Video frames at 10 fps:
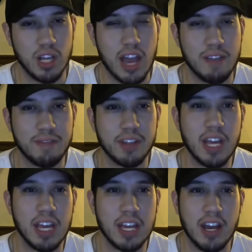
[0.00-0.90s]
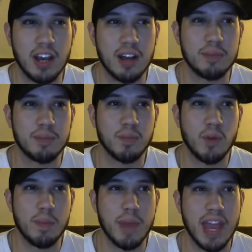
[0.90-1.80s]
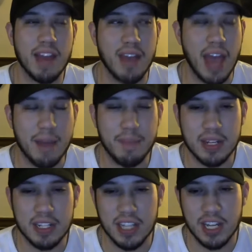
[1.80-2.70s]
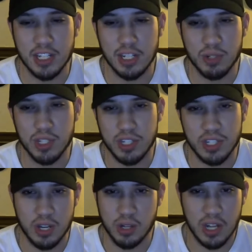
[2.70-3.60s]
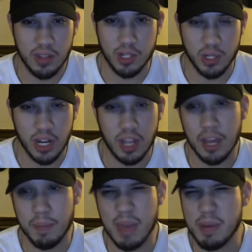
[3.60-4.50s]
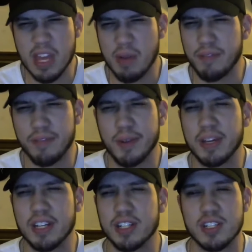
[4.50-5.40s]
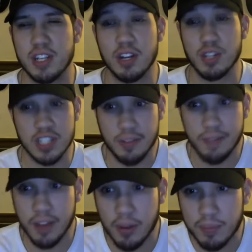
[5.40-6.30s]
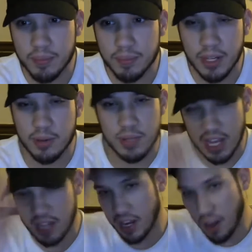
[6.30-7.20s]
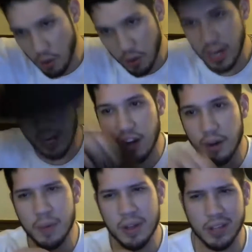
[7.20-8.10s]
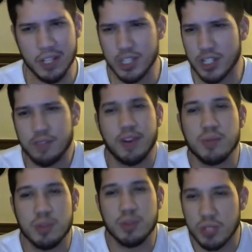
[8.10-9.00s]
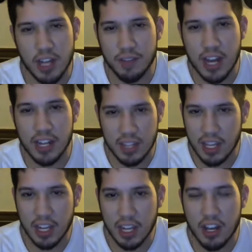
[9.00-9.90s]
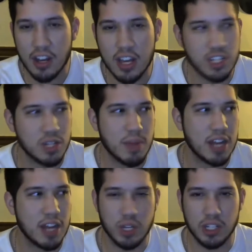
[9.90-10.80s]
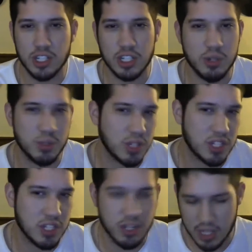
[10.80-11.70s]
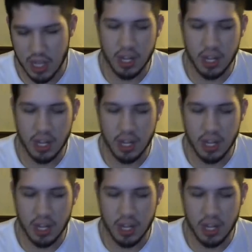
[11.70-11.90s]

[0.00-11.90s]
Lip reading: I feel like what may have happened is that she was just stoked on the trick. Like, maybe they were filming just to film. You know what I'm saying? Like, oh, we're here. Let's just film some stuff kind of thing, you know? And she made a trick that she was really stoked on.